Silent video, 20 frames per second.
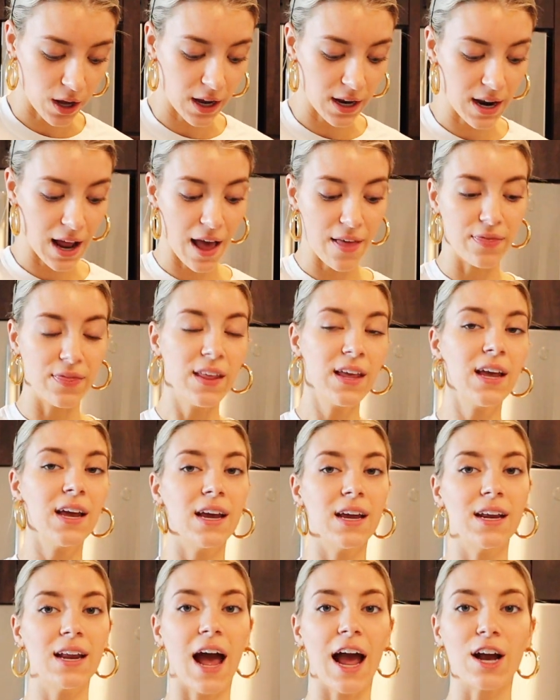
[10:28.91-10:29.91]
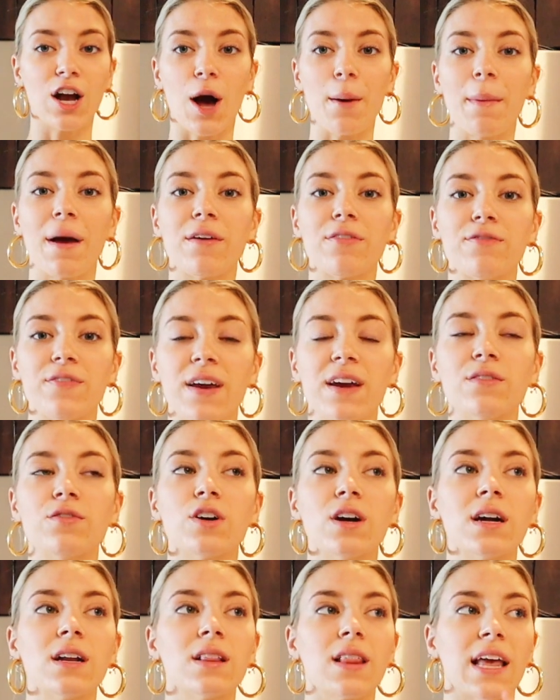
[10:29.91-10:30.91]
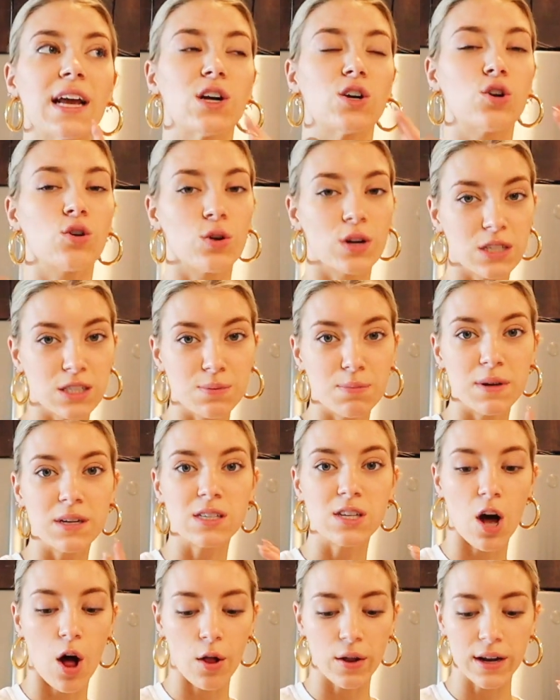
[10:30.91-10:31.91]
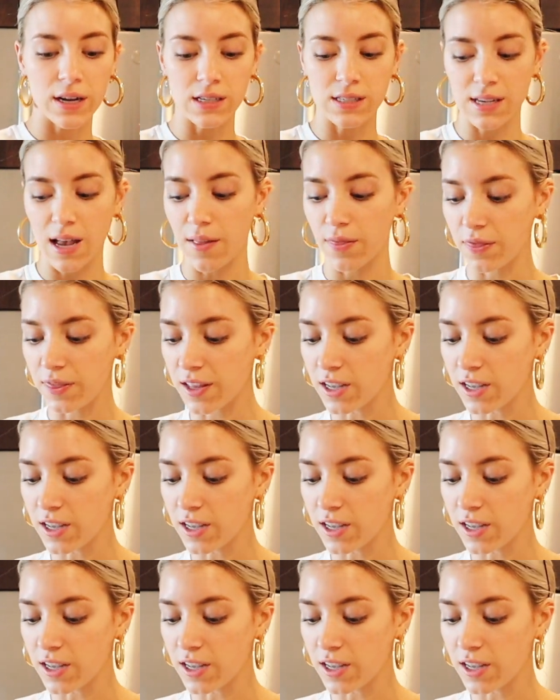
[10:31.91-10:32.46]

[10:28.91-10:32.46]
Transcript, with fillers: And then I got my favorite like Christmas holiday scent.